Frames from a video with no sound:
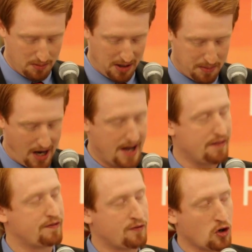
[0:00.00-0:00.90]
but by
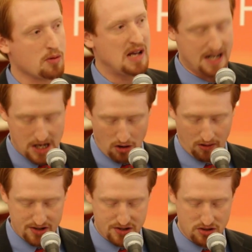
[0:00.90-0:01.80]
a firm
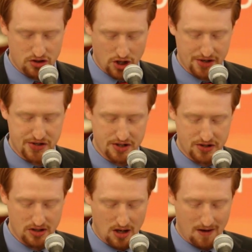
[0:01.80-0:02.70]
adherence to
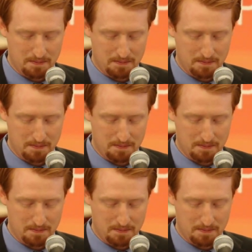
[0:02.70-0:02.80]
justice,